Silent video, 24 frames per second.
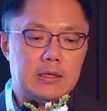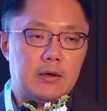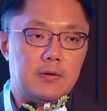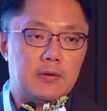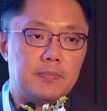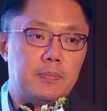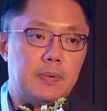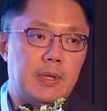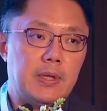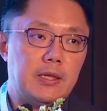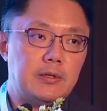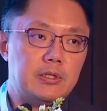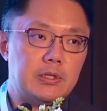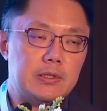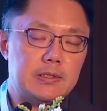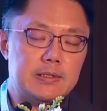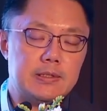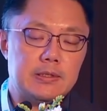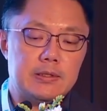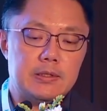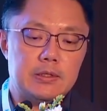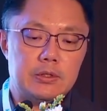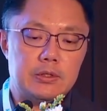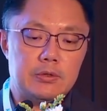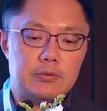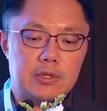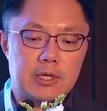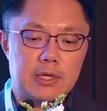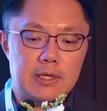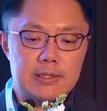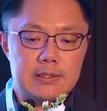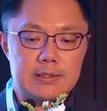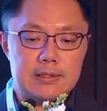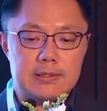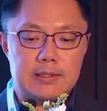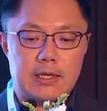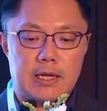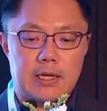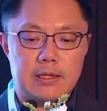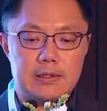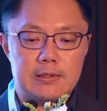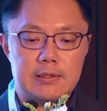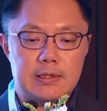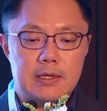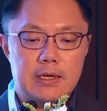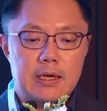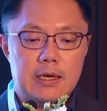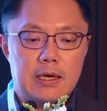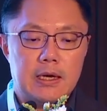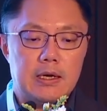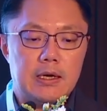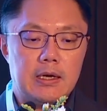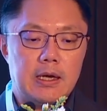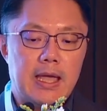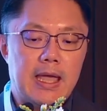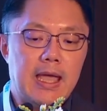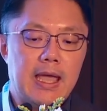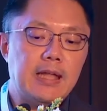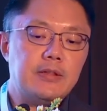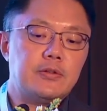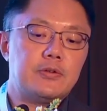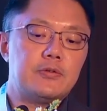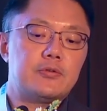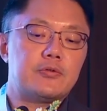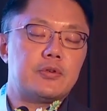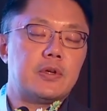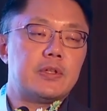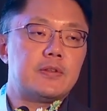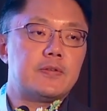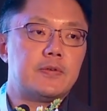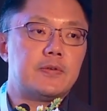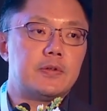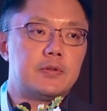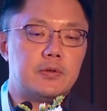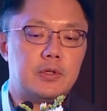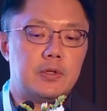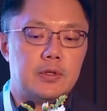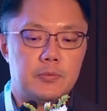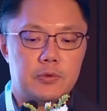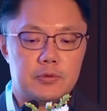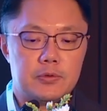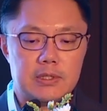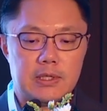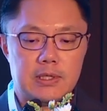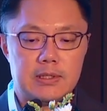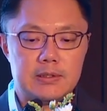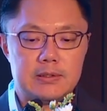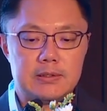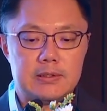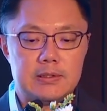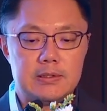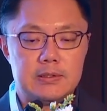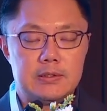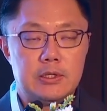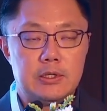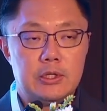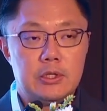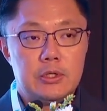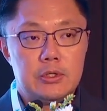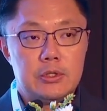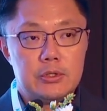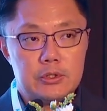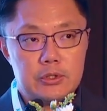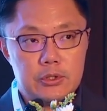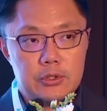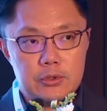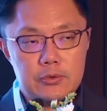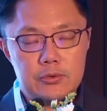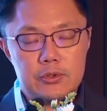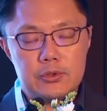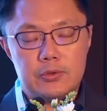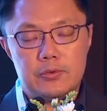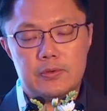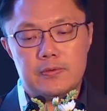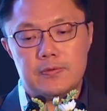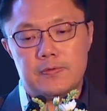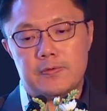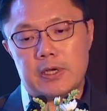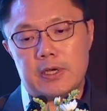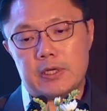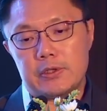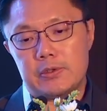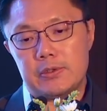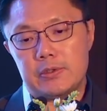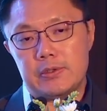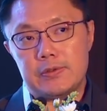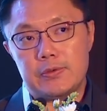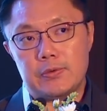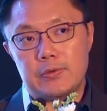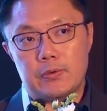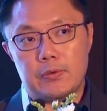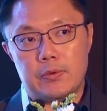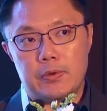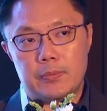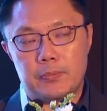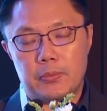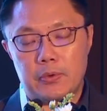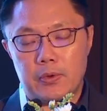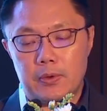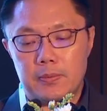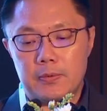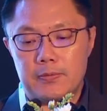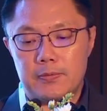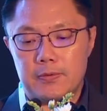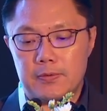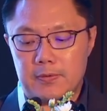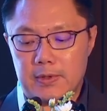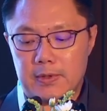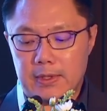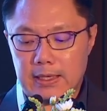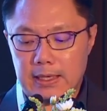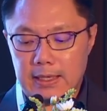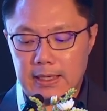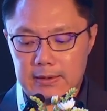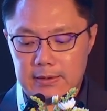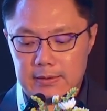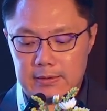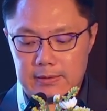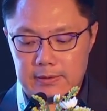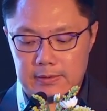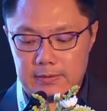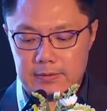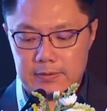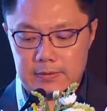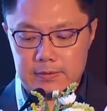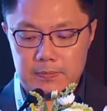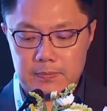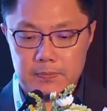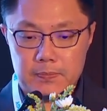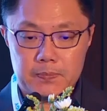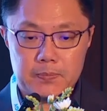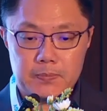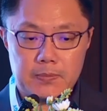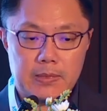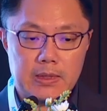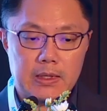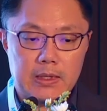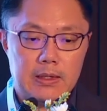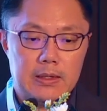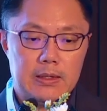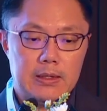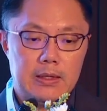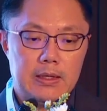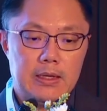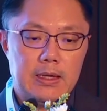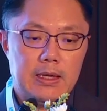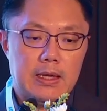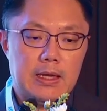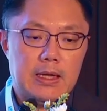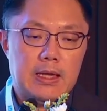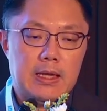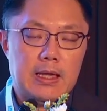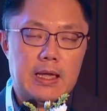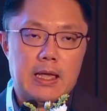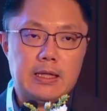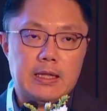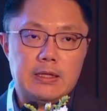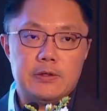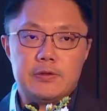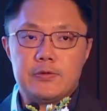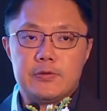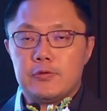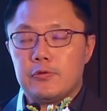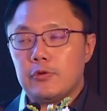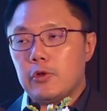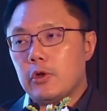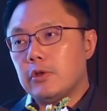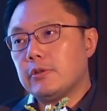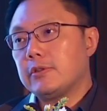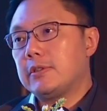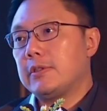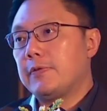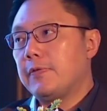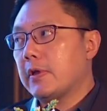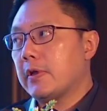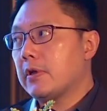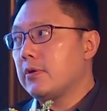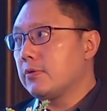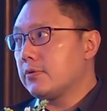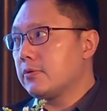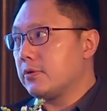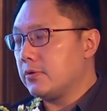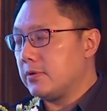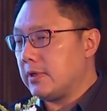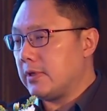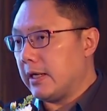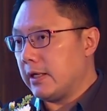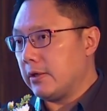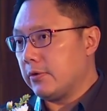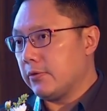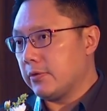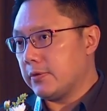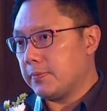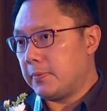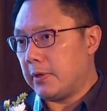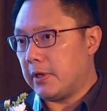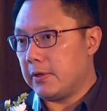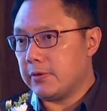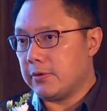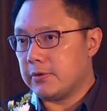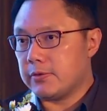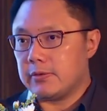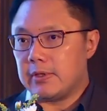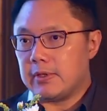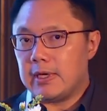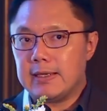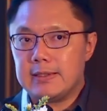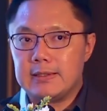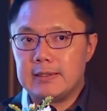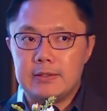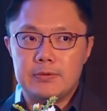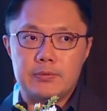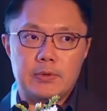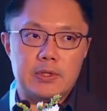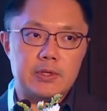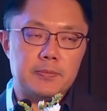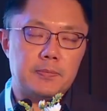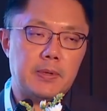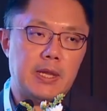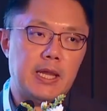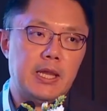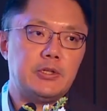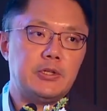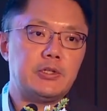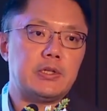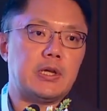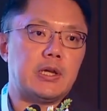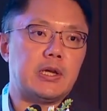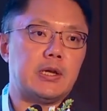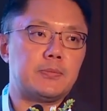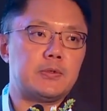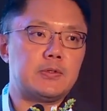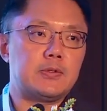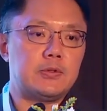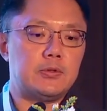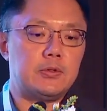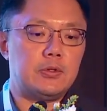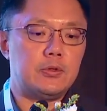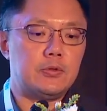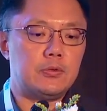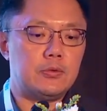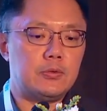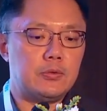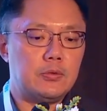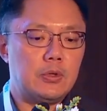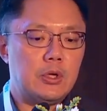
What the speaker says: patients in the United States had to transfer to hemodialysis due to infections or problems with the catheter. And it's not difficult to diagnose peritonitis when a patient comes to you